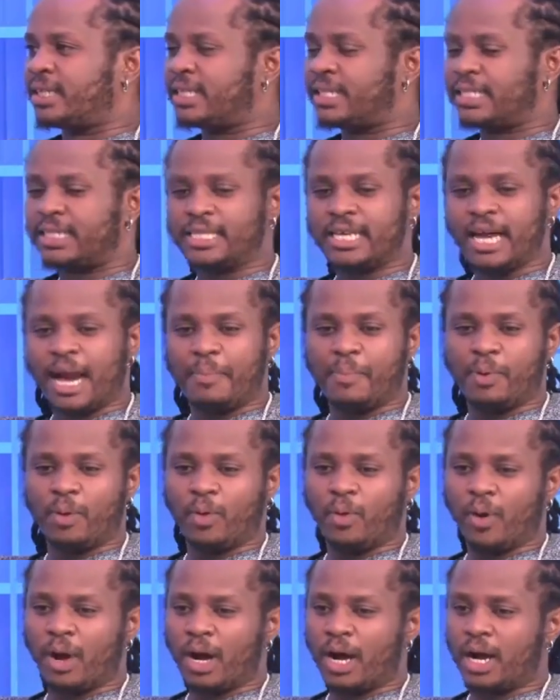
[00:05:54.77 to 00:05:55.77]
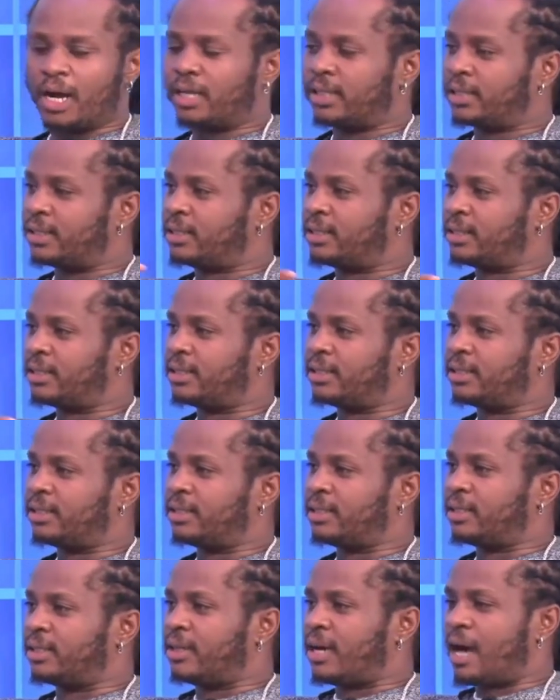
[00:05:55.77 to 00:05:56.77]
Ni hapo
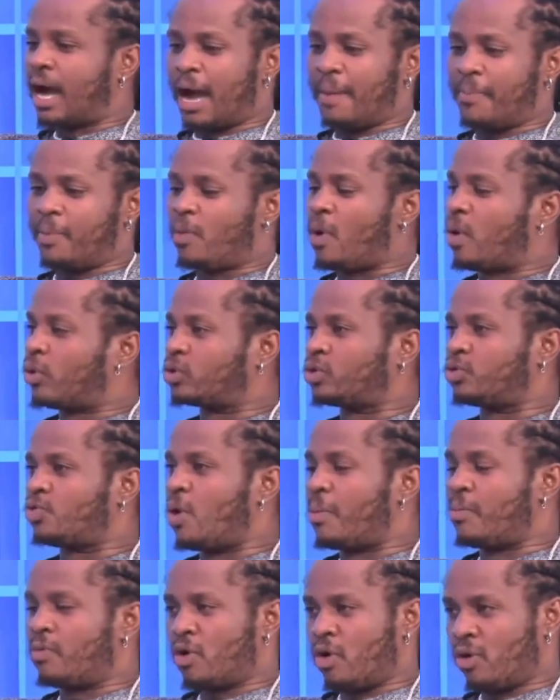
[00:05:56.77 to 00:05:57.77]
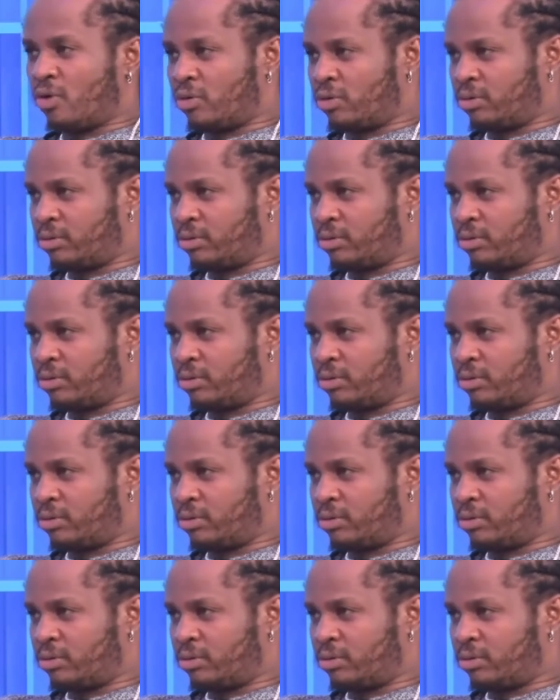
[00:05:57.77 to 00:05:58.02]
kwa kusugua mgongo.